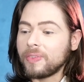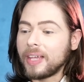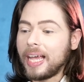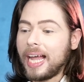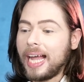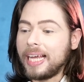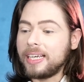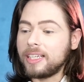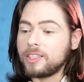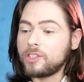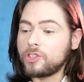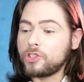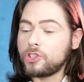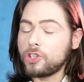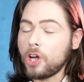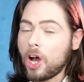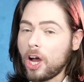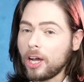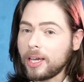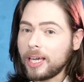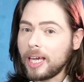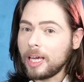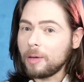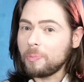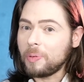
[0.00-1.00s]
And it's
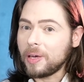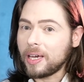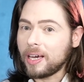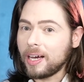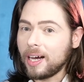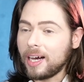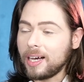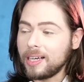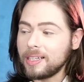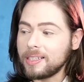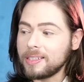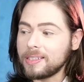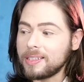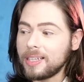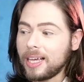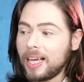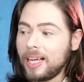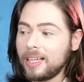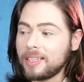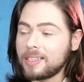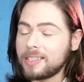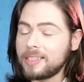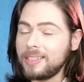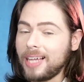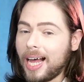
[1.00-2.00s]
shocking because
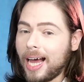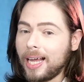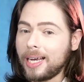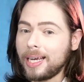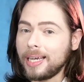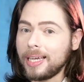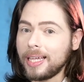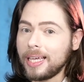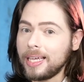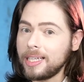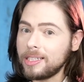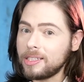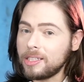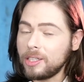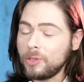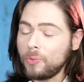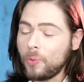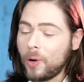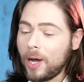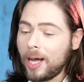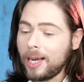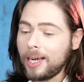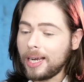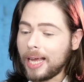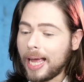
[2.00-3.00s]
it's not an easy
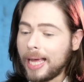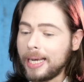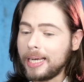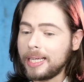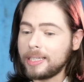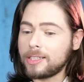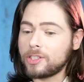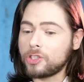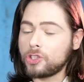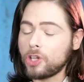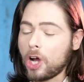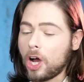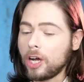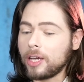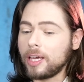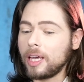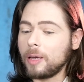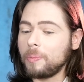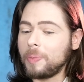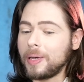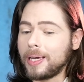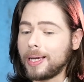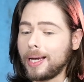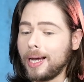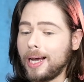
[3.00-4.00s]
one. And it's
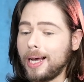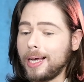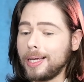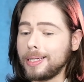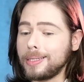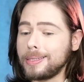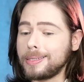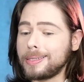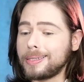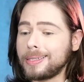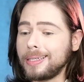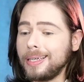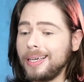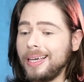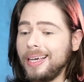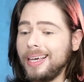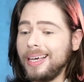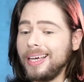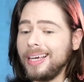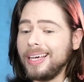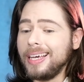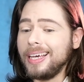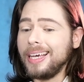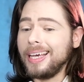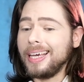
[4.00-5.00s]
shocking because,
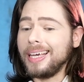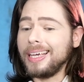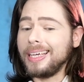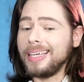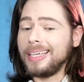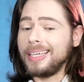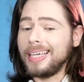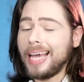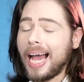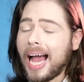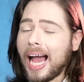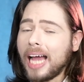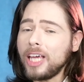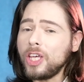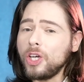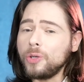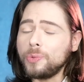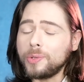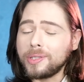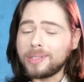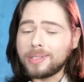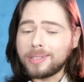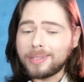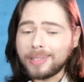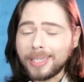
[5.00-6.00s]
yeah, you
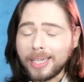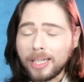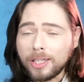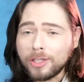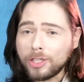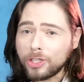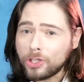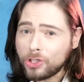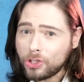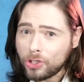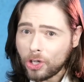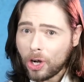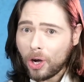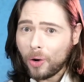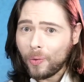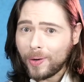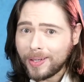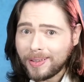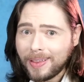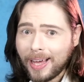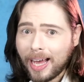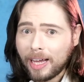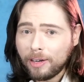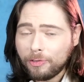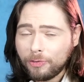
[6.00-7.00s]
would steal the show
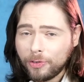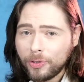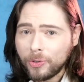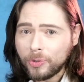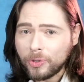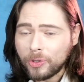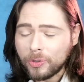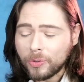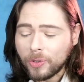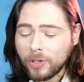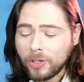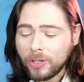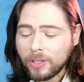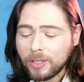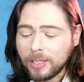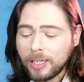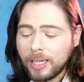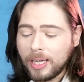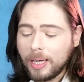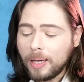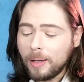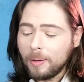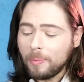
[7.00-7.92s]
at that funeral.